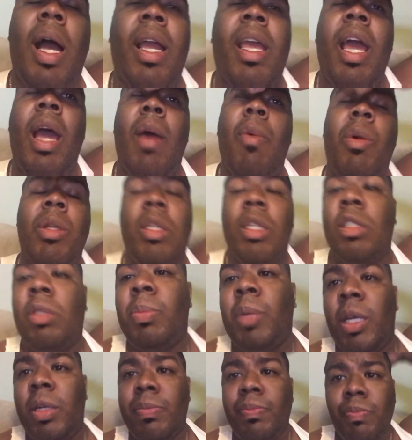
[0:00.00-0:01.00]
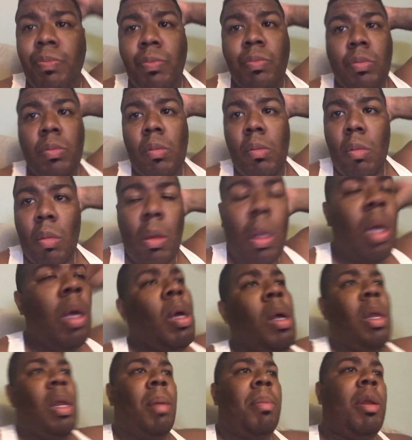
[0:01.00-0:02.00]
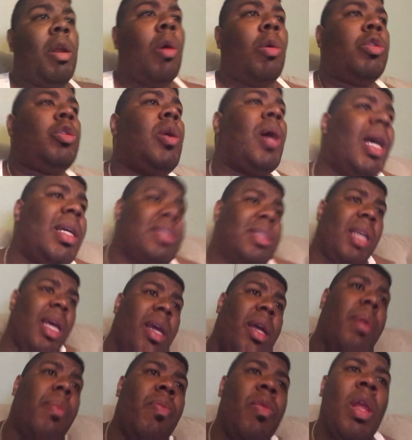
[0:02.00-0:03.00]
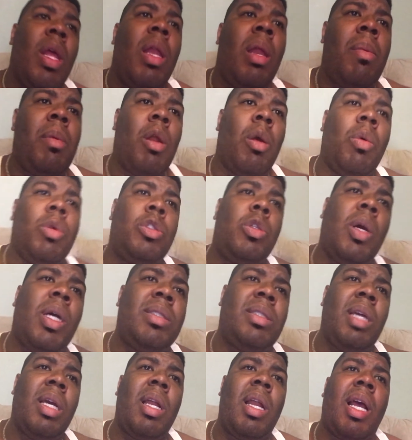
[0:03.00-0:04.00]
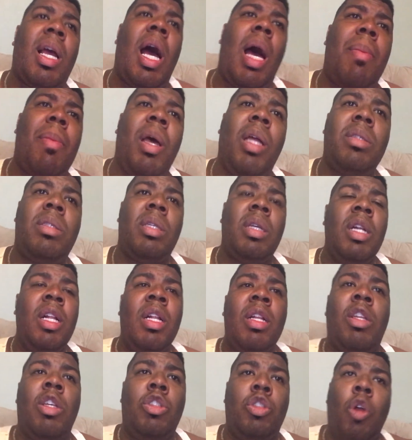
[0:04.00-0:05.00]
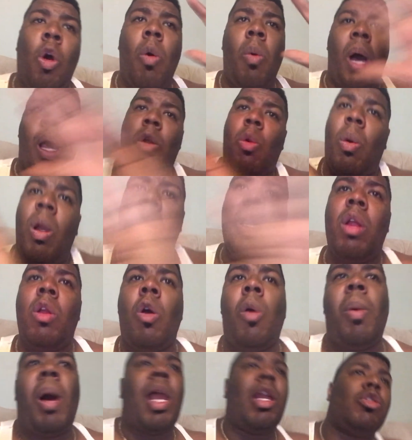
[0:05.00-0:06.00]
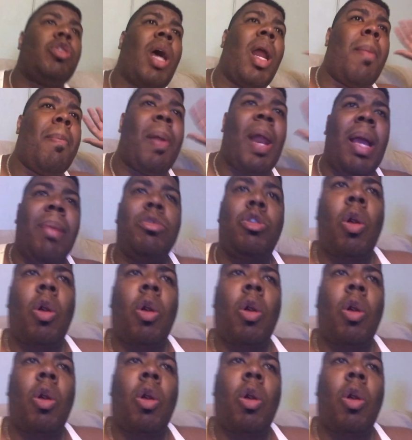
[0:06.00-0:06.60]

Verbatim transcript: can't with this, man. Let me know what you guys think. Let me know what you guys think in the comments. There's no, I don't want to hear nobody try to blame